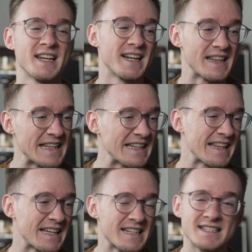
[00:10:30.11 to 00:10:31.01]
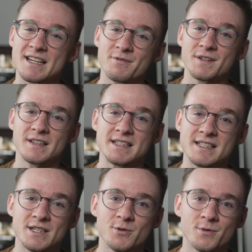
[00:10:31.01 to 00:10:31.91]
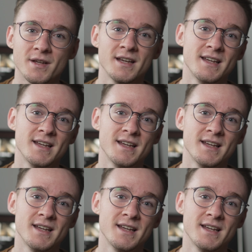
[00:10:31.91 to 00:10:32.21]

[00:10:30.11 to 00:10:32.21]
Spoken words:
and I think that has definitely skewed